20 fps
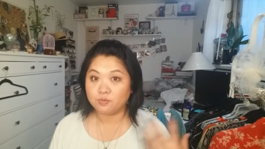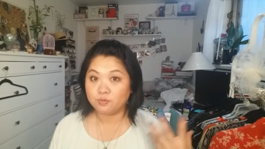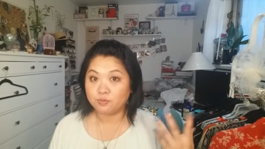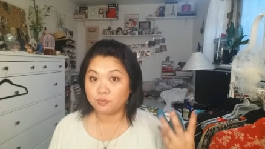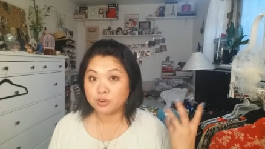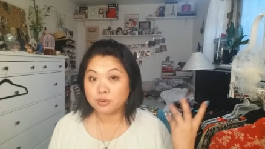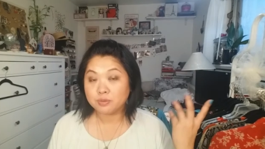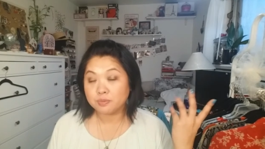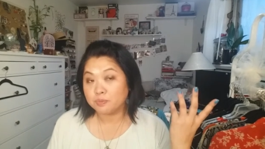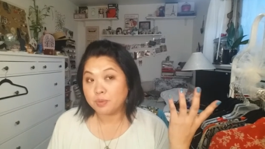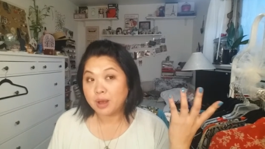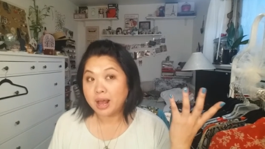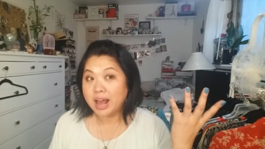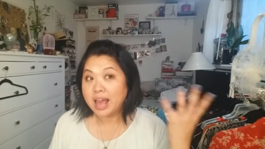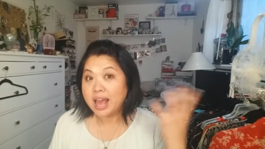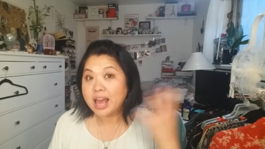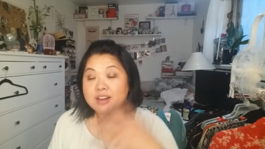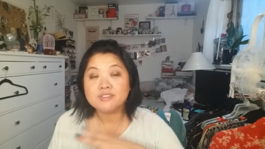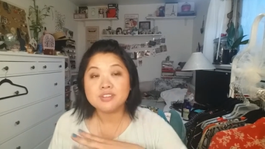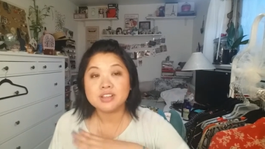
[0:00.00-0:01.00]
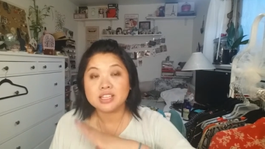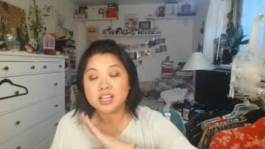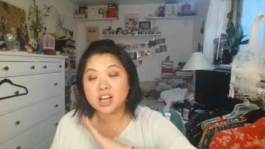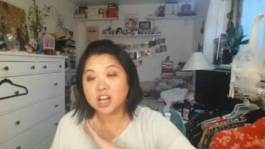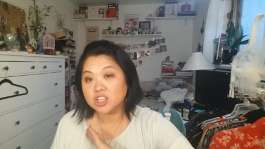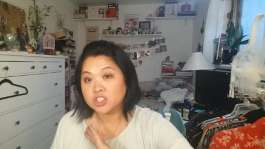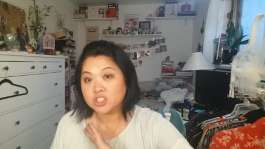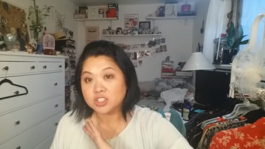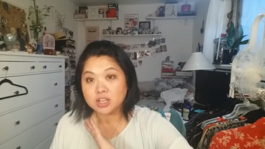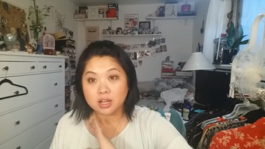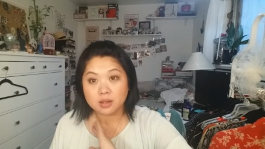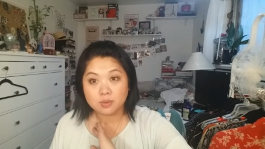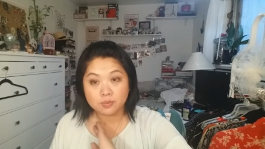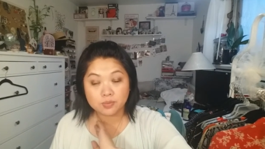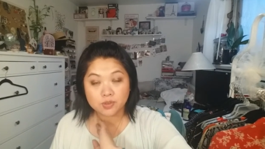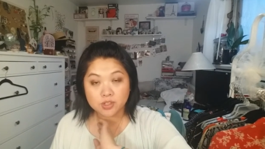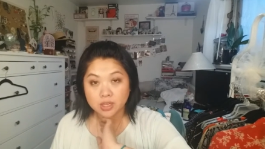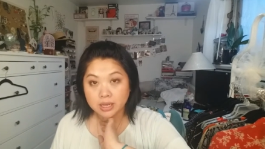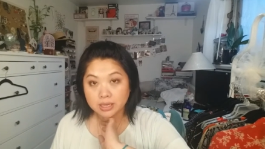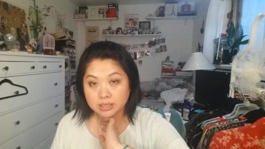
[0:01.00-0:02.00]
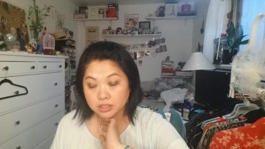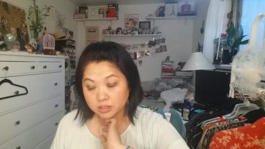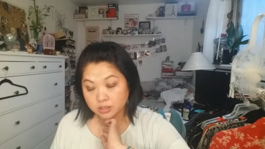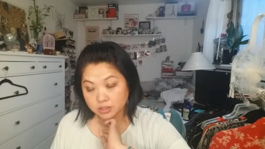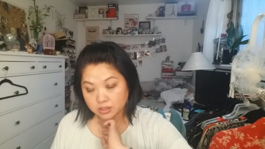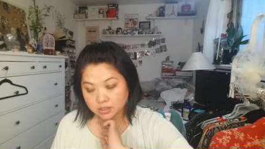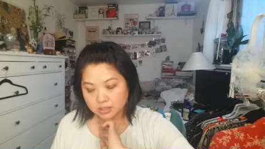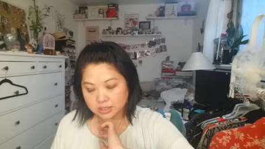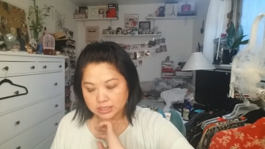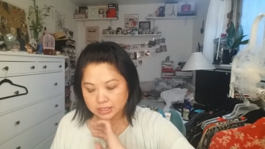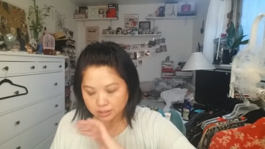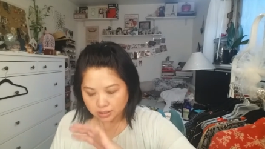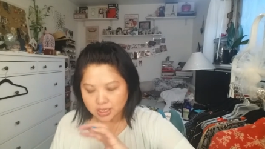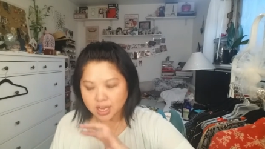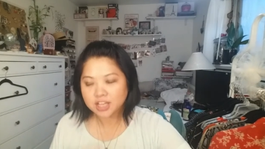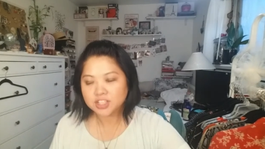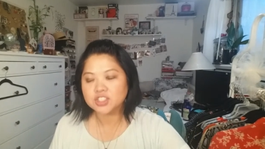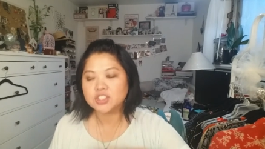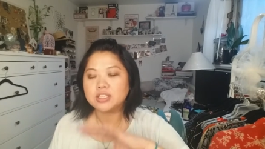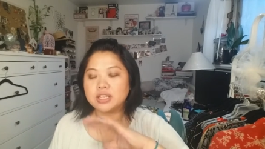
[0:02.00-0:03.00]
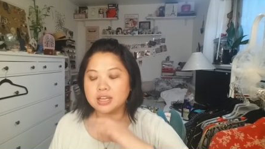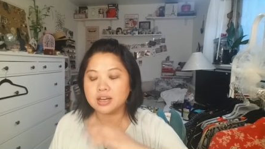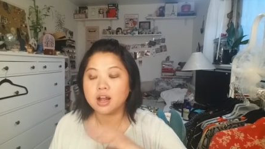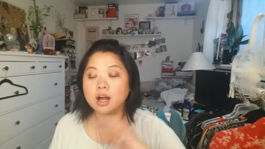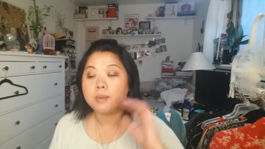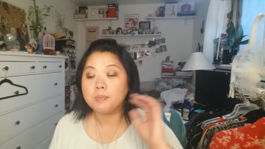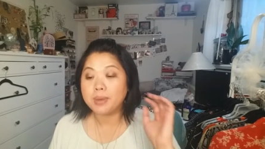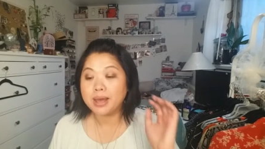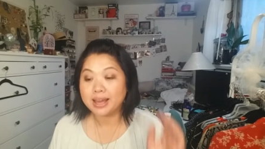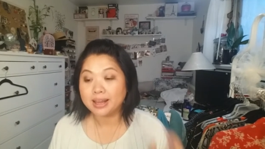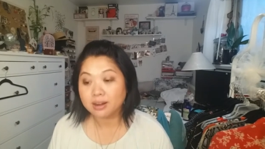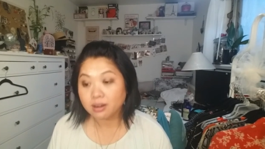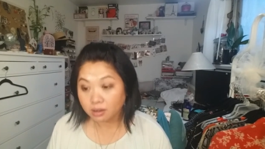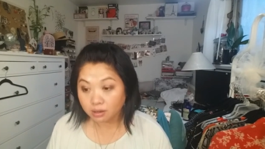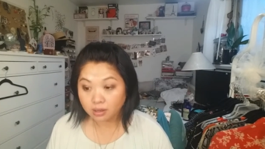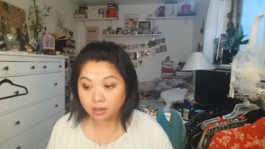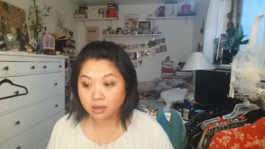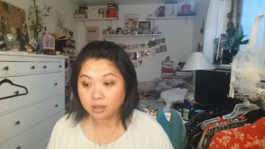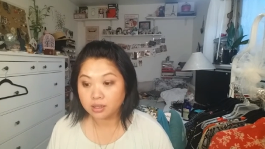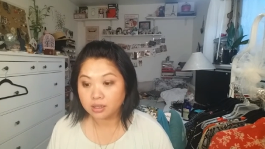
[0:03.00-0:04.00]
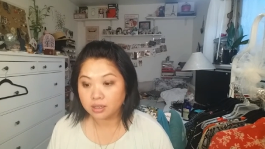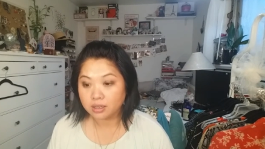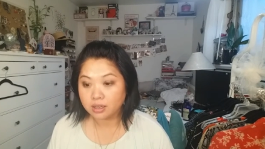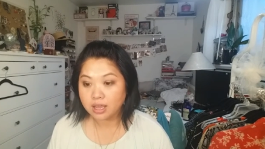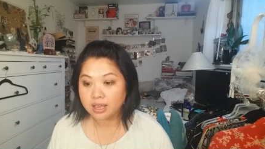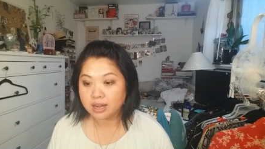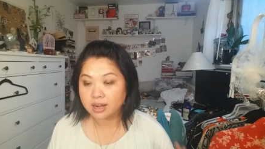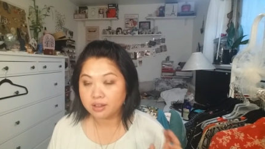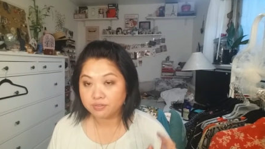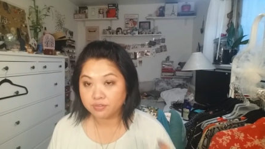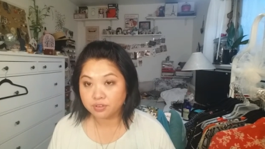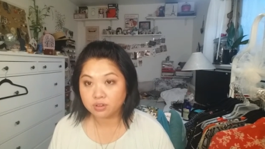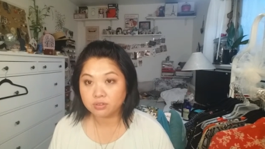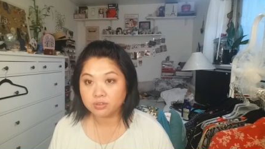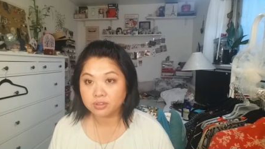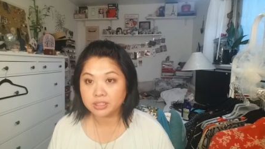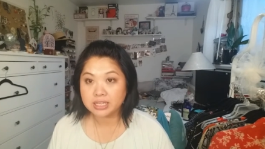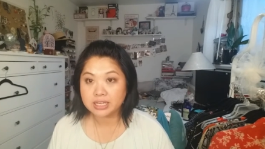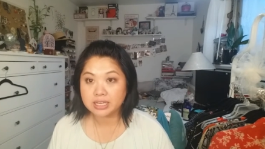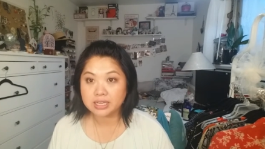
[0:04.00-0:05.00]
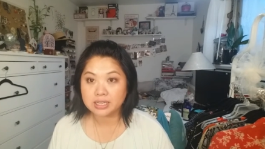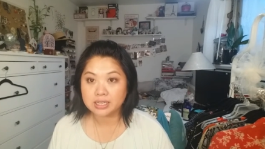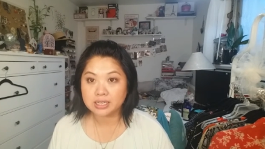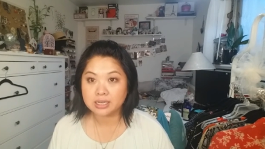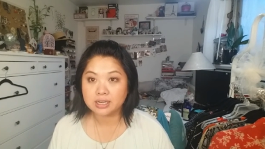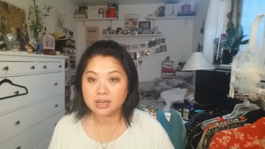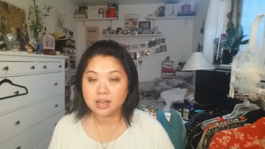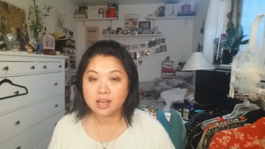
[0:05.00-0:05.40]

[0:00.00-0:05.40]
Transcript: for I haven't touched up touched touched it up at all and I feel really good